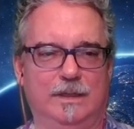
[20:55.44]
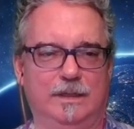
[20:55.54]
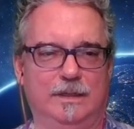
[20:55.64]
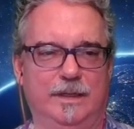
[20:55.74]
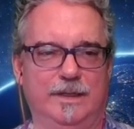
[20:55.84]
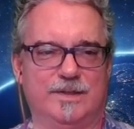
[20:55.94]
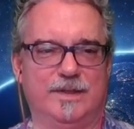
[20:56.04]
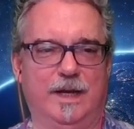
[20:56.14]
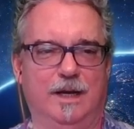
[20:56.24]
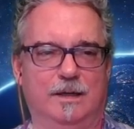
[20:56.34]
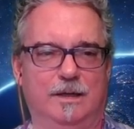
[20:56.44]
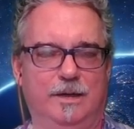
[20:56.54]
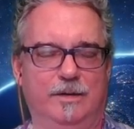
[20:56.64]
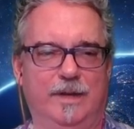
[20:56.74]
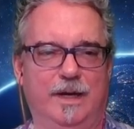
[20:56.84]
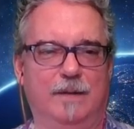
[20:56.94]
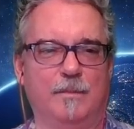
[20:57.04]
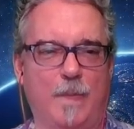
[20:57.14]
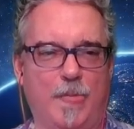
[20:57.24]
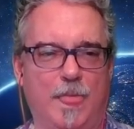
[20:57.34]
Wow. And it's there. You're there.
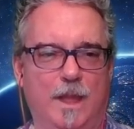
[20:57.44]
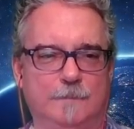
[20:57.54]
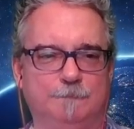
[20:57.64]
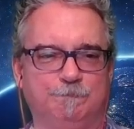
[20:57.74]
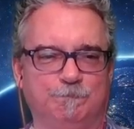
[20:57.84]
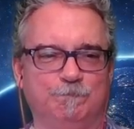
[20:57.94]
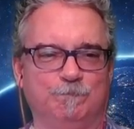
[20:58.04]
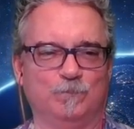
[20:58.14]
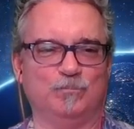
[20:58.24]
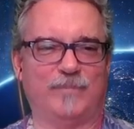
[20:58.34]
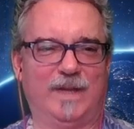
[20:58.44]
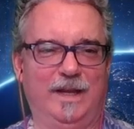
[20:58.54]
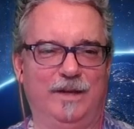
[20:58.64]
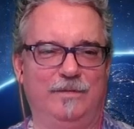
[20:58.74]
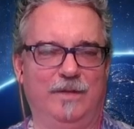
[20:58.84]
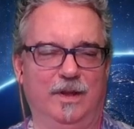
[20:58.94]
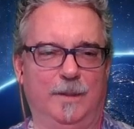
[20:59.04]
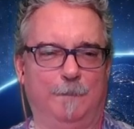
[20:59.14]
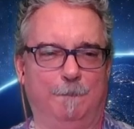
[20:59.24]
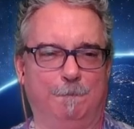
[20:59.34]
Okay. Yeah, you feel
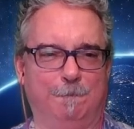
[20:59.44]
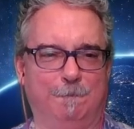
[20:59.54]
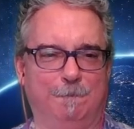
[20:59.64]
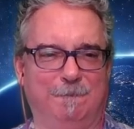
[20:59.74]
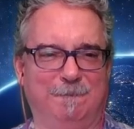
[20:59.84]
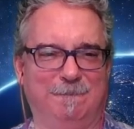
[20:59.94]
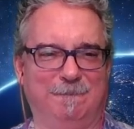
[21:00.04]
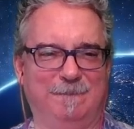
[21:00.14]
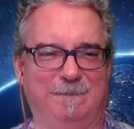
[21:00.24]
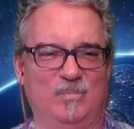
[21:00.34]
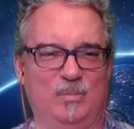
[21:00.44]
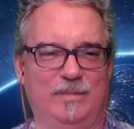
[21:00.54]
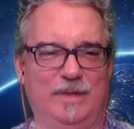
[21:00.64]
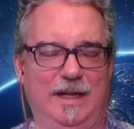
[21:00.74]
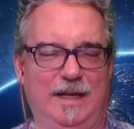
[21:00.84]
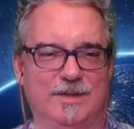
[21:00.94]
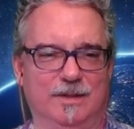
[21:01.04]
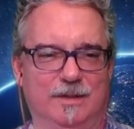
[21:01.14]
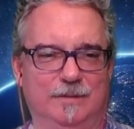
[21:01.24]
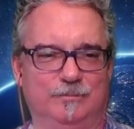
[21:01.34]
it? Sure do. I hope you
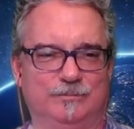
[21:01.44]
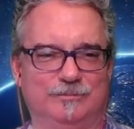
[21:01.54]
Excellent.